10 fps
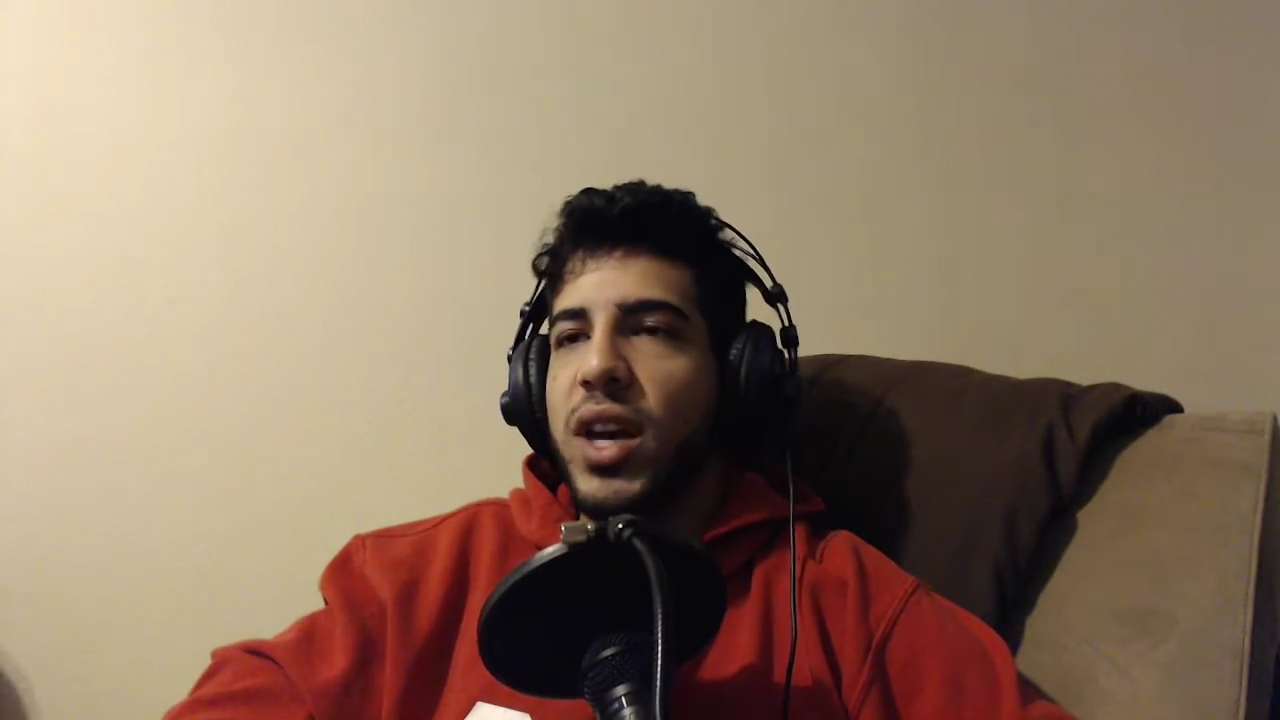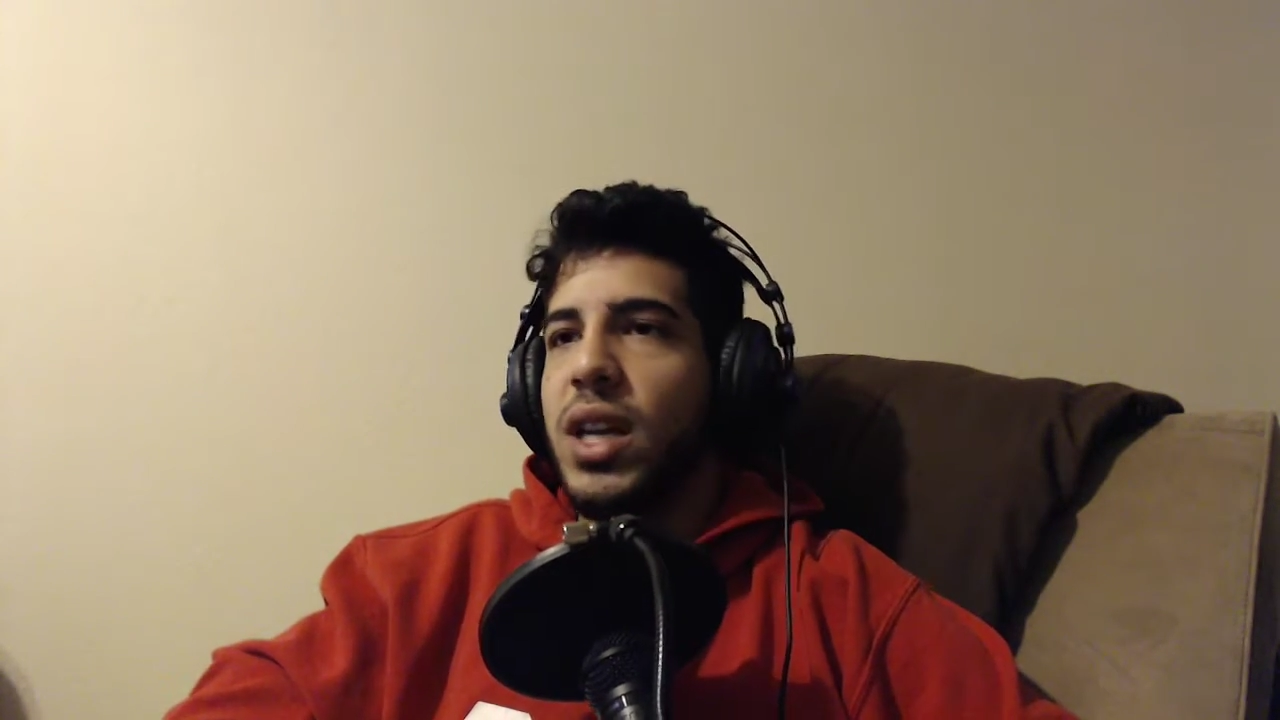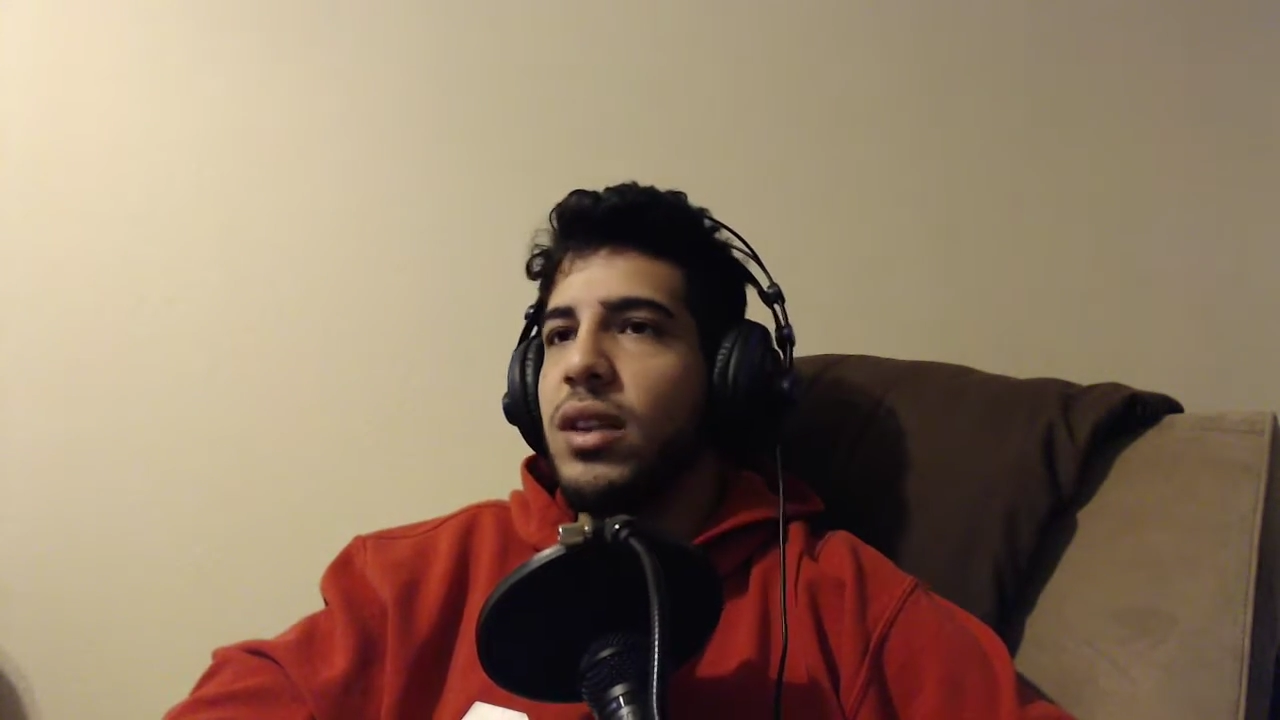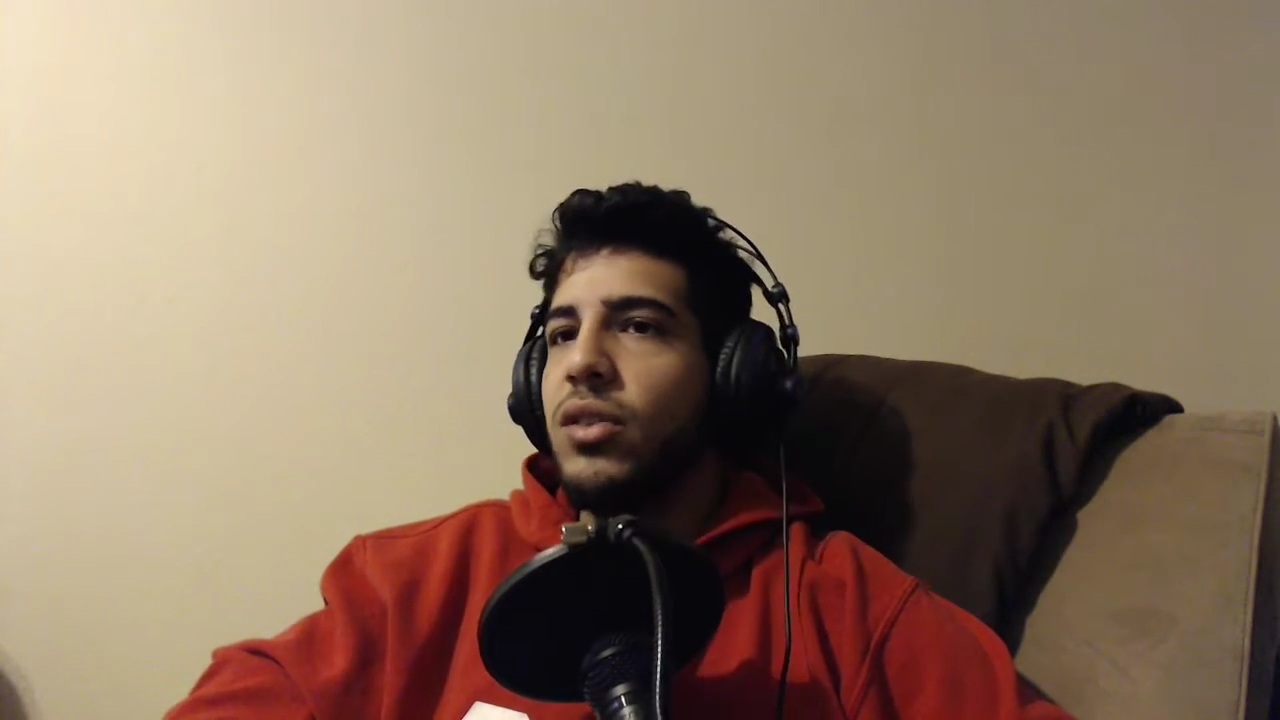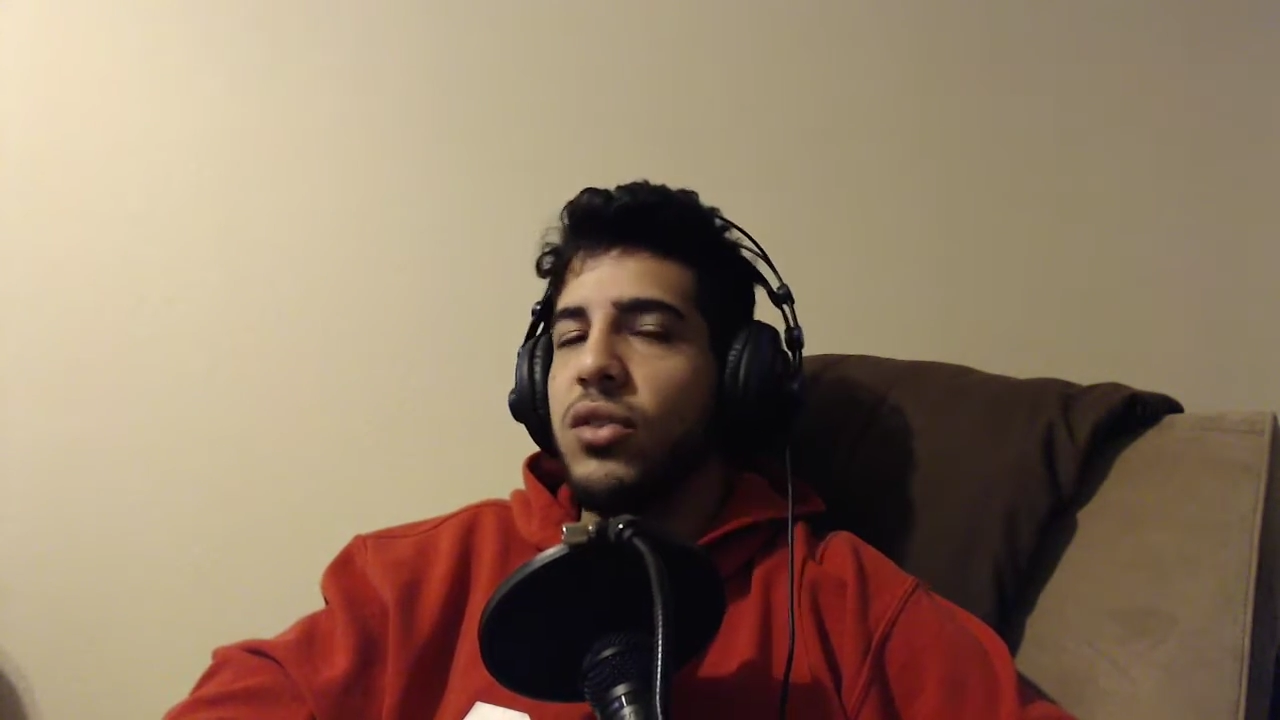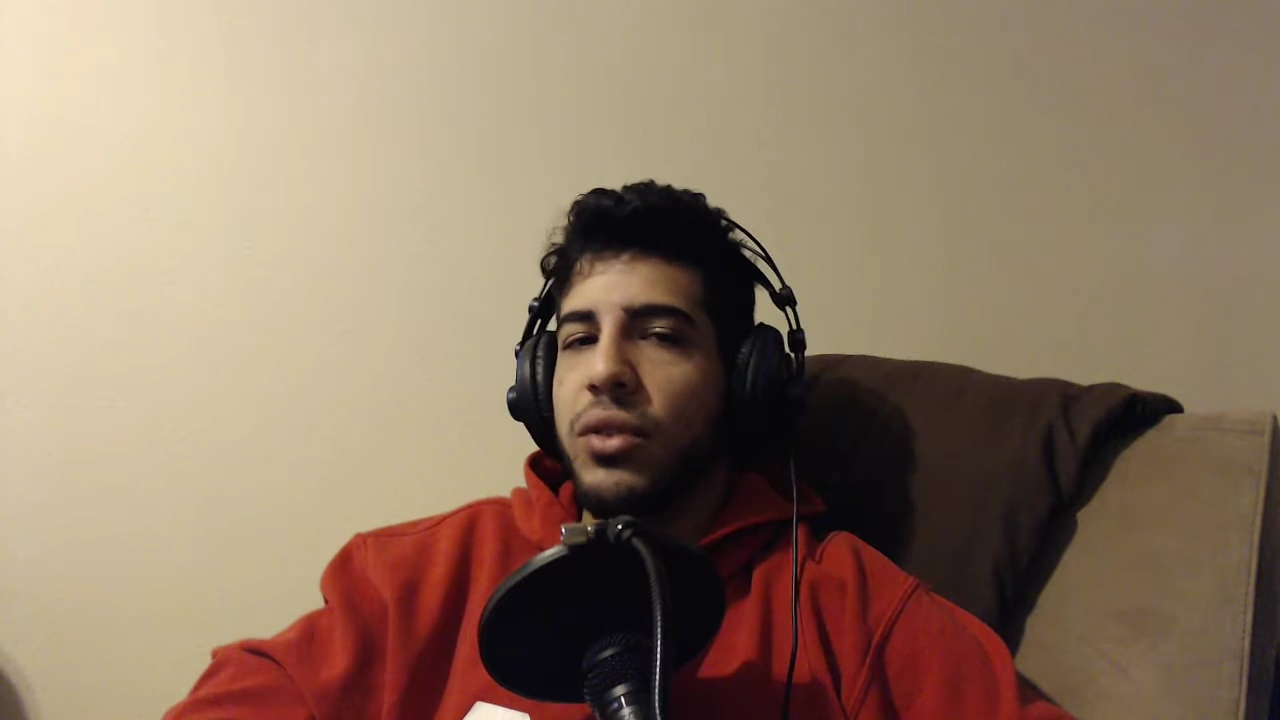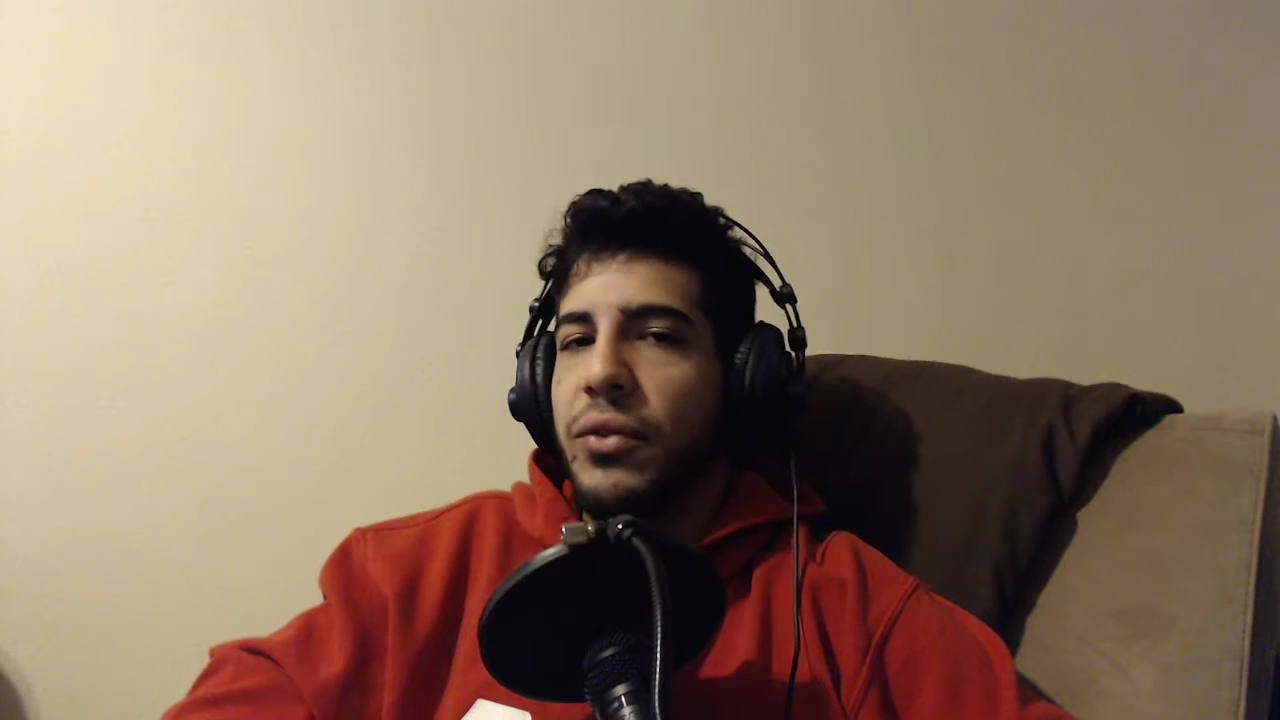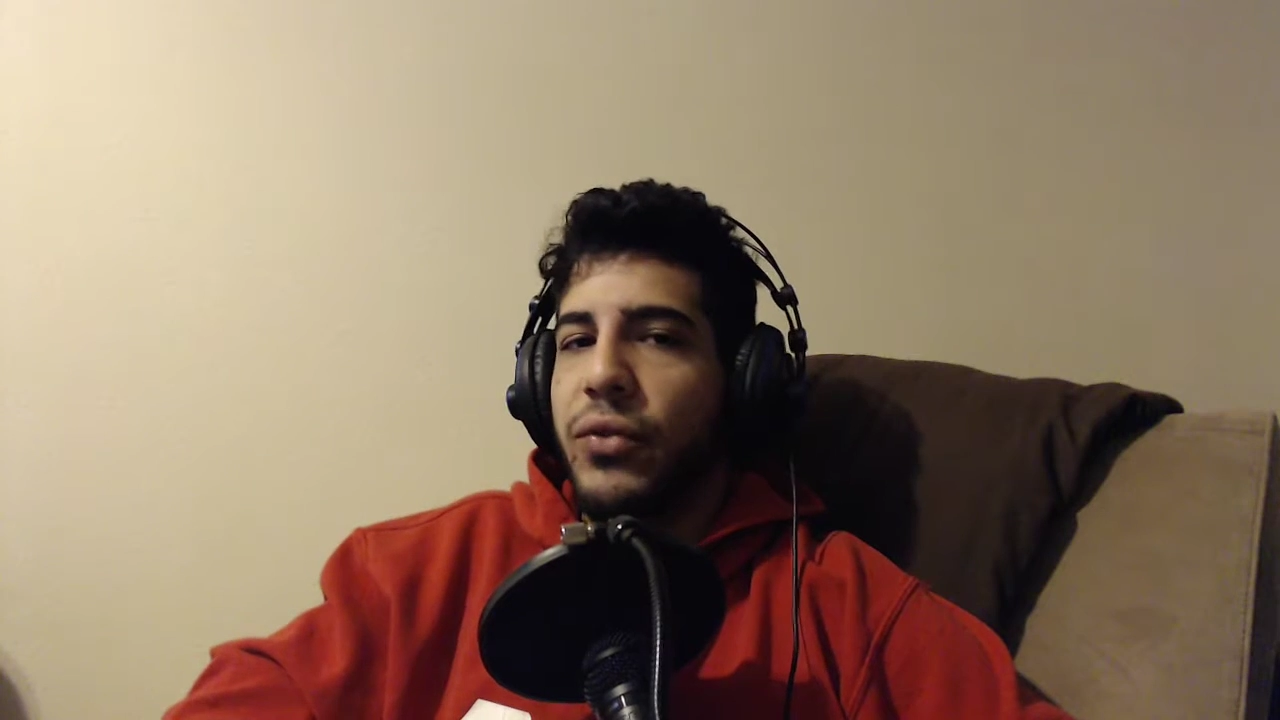any of these girls